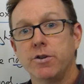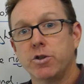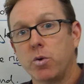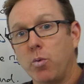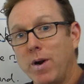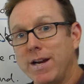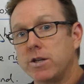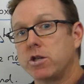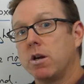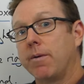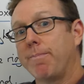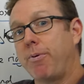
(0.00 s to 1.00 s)
to
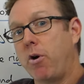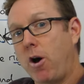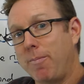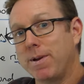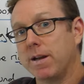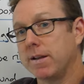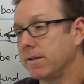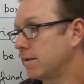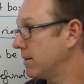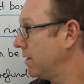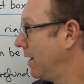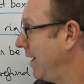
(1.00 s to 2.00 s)
reach
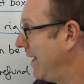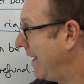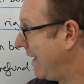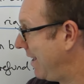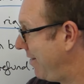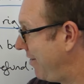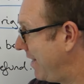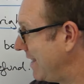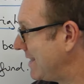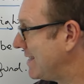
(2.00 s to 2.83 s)
prominence. In this